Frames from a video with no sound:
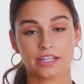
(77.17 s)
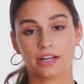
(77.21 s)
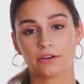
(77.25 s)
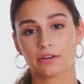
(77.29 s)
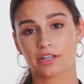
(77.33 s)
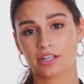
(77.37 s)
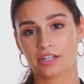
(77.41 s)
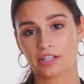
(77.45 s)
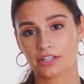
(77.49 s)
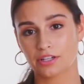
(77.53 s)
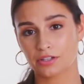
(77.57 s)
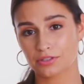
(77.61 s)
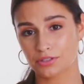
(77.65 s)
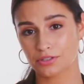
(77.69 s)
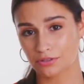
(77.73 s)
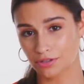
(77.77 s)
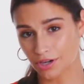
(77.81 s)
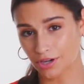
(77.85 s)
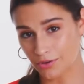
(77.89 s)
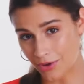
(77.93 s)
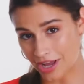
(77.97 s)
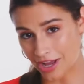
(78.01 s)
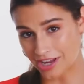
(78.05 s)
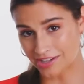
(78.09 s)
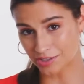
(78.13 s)
Now we're going to go to
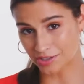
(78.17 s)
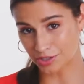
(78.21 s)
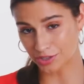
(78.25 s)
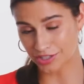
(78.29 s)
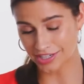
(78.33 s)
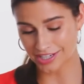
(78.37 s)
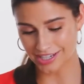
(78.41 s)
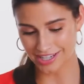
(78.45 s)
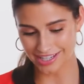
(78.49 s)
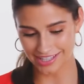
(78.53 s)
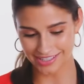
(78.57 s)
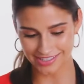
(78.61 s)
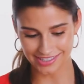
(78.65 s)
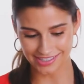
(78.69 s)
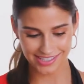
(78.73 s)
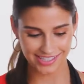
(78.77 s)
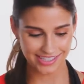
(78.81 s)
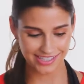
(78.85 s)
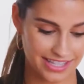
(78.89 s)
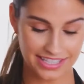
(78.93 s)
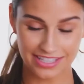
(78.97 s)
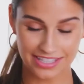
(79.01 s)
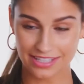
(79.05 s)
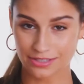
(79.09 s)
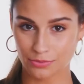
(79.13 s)
our wet ingredients.
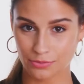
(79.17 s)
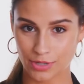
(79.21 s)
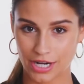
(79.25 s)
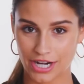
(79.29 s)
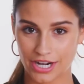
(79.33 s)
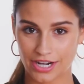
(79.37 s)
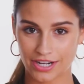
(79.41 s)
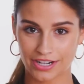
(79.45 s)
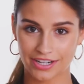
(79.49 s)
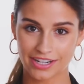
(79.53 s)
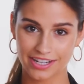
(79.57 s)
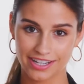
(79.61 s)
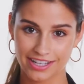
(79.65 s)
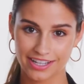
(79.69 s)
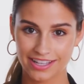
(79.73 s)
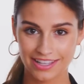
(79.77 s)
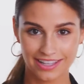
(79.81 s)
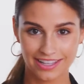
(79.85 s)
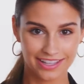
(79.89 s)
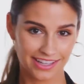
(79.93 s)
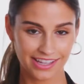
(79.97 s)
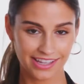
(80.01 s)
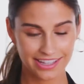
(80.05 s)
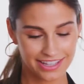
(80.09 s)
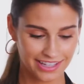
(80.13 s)
This is where
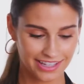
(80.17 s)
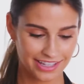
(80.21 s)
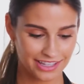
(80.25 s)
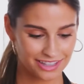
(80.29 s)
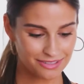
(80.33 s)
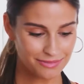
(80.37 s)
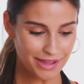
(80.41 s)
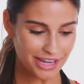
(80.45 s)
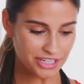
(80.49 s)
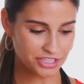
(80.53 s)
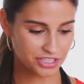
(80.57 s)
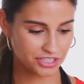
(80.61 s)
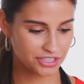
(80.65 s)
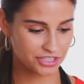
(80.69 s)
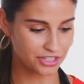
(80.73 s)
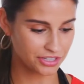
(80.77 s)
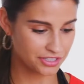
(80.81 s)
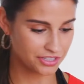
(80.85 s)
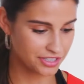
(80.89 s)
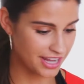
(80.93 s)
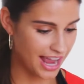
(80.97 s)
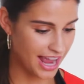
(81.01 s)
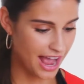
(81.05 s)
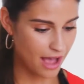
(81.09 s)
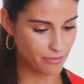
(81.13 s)
the magic starts to